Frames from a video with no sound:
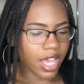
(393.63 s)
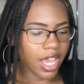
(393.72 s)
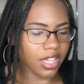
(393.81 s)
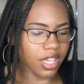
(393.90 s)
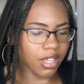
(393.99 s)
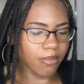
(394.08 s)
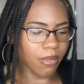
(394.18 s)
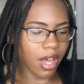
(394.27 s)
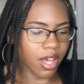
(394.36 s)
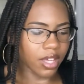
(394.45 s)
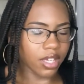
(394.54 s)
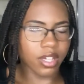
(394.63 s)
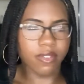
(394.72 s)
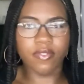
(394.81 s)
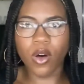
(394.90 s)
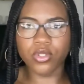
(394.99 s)
And then my
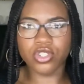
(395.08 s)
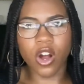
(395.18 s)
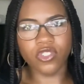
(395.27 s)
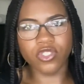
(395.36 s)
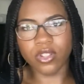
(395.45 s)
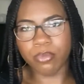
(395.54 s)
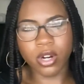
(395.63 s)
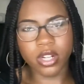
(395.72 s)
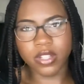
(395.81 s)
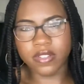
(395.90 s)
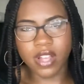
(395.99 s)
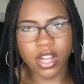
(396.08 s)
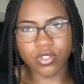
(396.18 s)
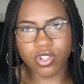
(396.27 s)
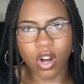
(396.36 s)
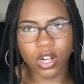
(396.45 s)
phone charger is a pretty
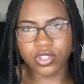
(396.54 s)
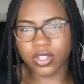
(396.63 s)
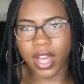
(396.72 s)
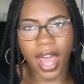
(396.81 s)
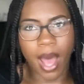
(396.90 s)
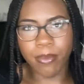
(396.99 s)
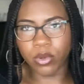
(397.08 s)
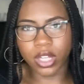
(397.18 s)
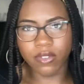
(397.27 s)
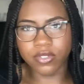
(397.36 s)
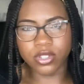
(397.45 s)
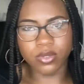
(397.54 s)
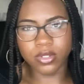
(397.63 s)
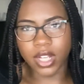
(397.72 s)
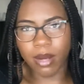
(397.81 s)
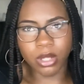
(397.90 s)
standard charger that Apple gives you
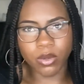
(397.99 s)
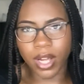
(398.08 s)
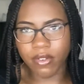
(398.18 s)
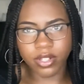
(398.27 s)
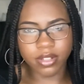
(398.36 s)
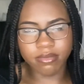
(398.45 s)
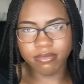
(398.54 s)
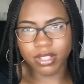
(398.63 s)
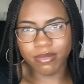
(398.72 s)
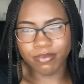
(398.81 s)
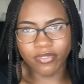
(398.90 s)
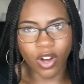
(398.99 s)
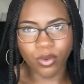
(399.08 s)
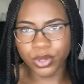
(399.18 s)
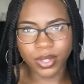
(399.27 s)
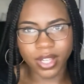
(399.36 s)
damn near with every
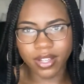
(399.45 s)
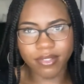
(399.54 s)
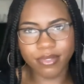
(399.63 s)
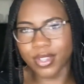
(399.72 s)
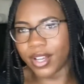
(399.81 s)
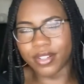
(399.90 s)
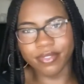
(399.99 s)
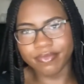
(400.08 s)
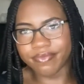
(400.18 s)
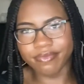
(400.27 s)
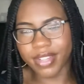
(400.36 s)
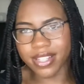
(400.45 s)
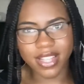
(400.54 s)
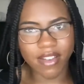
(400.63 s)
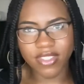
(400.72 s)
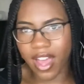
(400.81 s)
phone you get. So I just
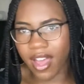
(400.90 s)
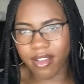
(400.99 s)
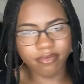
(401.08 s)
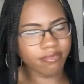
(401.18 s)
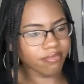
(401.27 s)
have that.